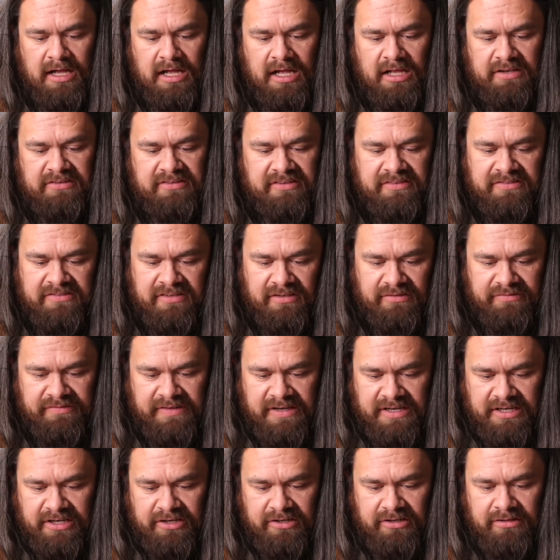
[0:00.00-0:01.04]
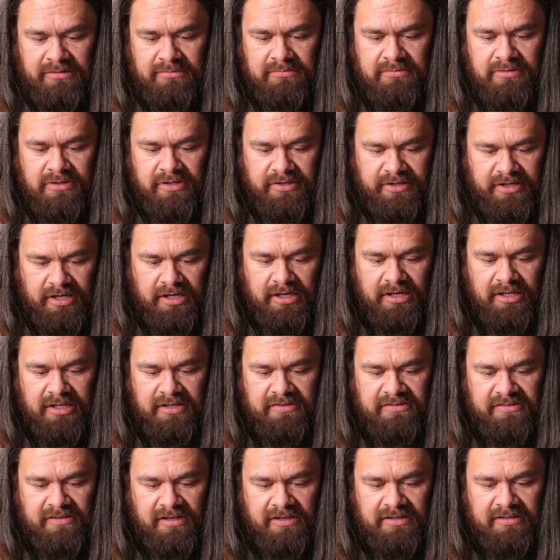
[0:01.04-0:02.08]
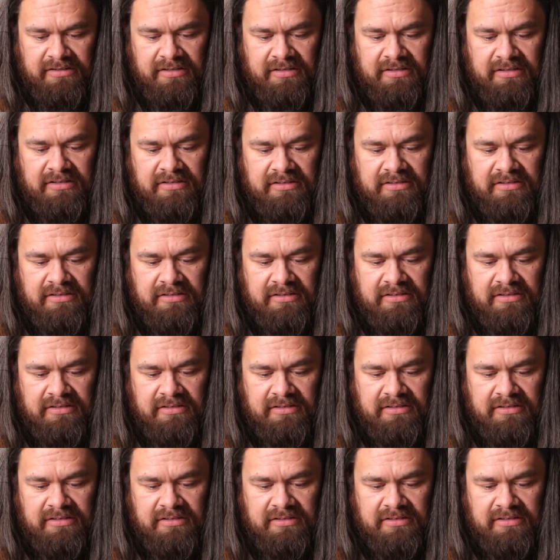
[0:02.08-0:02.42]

Distilled vinegar, garlic, salt,